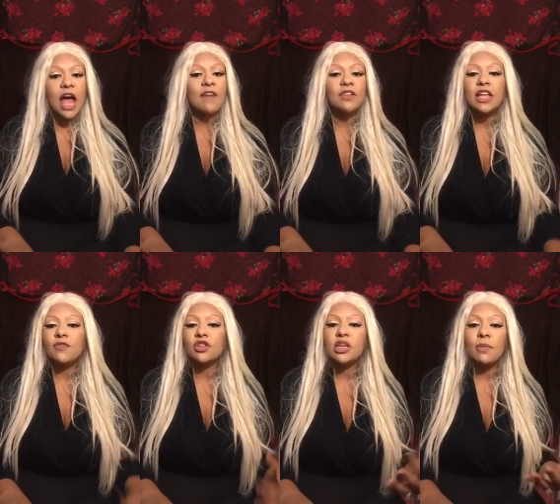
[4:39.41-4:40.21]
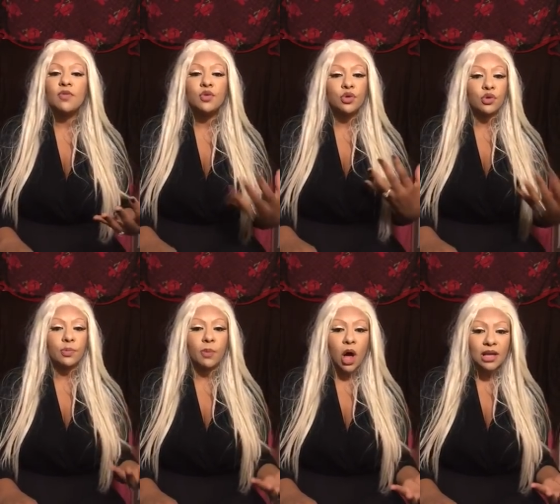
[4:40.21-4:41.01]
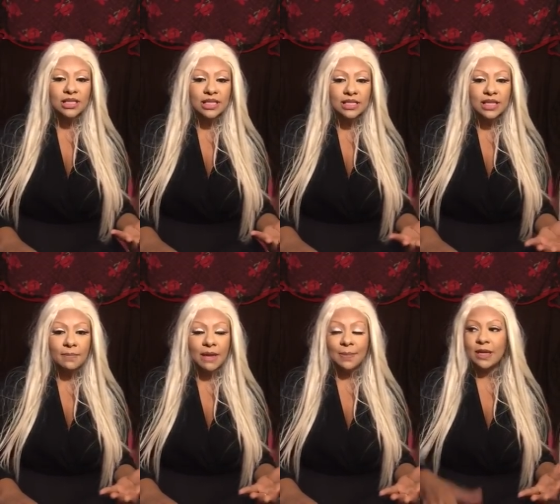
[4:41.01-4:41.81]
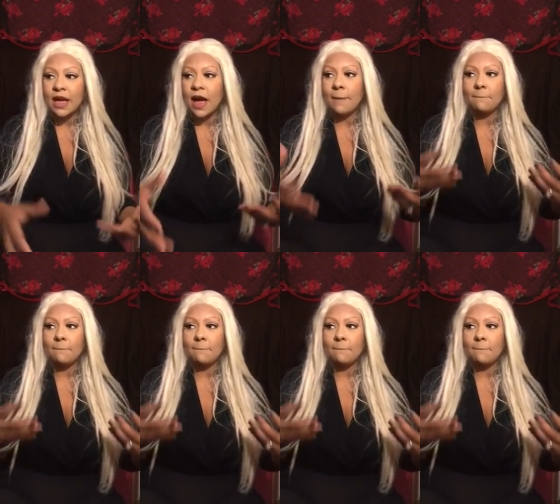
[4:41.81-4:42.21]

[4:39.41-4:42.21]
I feel like for some of you, there were bosses that maybe